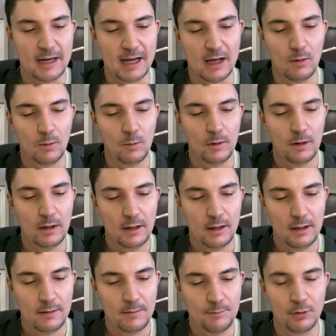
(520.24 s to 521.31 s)
Now,
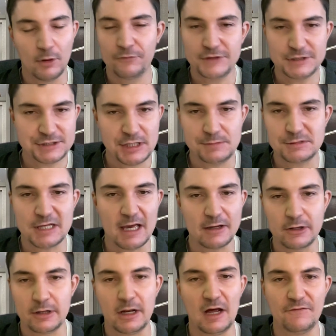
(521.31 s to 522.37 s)
both these teams
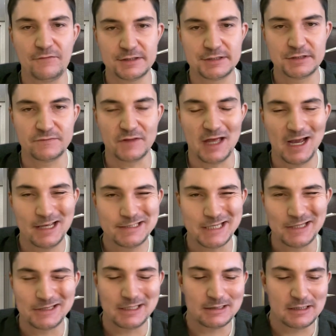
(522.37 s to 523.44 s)
got good offensive
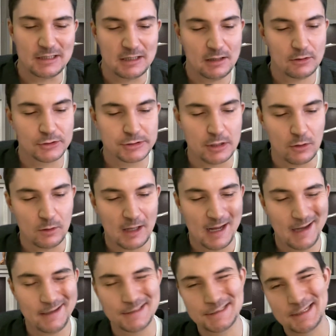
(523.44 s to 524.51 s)
lines. I think the Eagles'
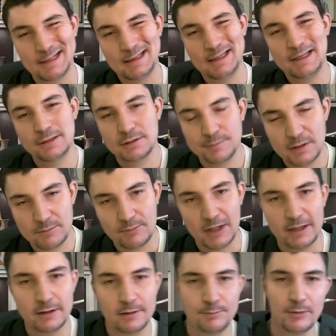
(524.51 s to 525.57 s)
O-line is a little bit
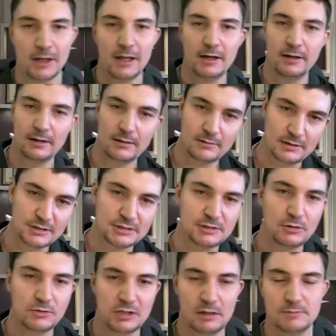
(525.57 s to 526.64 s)
better, but these
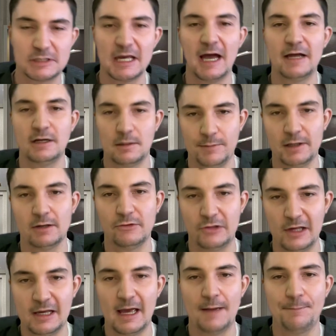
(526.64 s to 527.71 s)
two teams got here
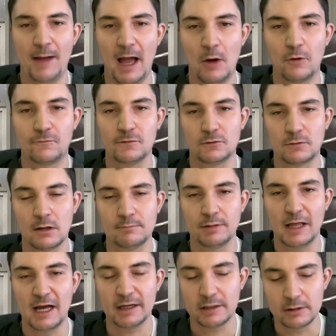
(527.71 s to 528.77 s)
because they got powerful
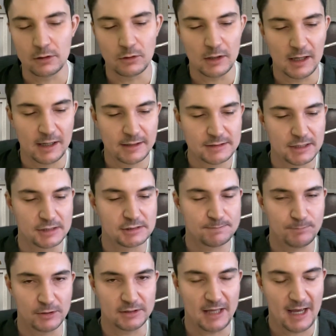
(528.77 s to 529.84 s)
run-blocking O-lines. Let's
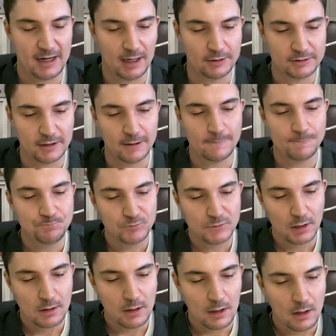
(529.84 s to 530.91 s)
put that out there.
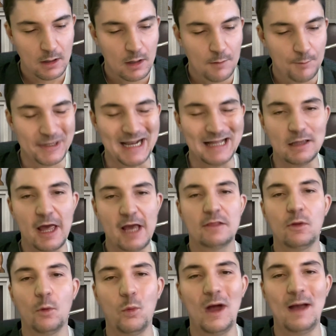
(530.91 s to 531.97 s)
But I
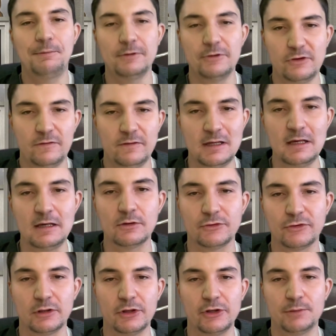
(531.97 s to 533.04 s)
like the weapons of the
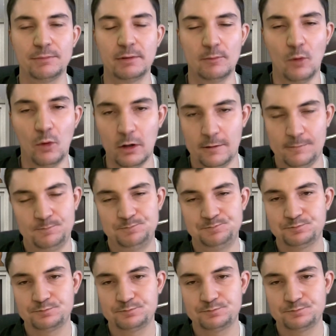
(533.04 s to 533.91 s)
Eagles a little bit more.